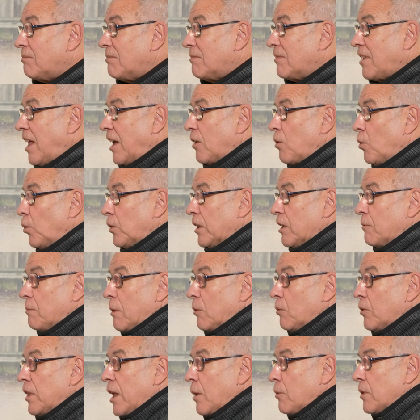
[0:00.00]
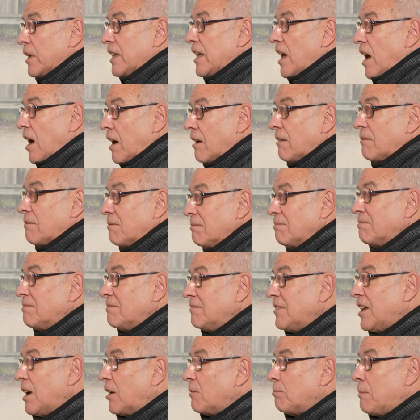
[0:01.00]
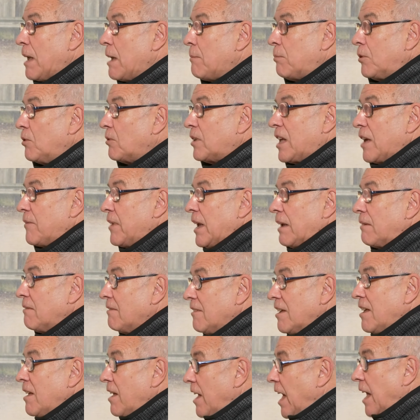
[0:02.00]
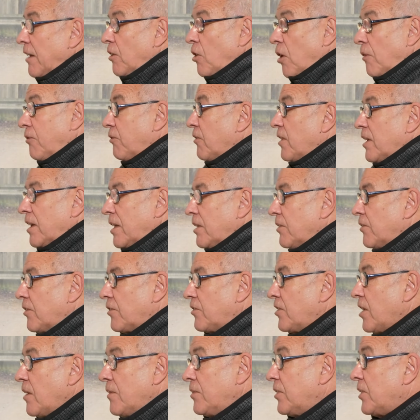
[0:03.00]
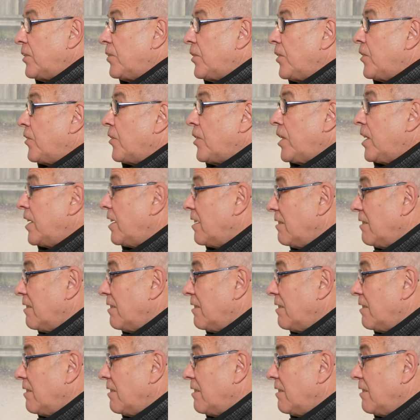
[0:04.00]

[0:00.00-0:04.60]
like all these people, they were young people giving and offering his services for free.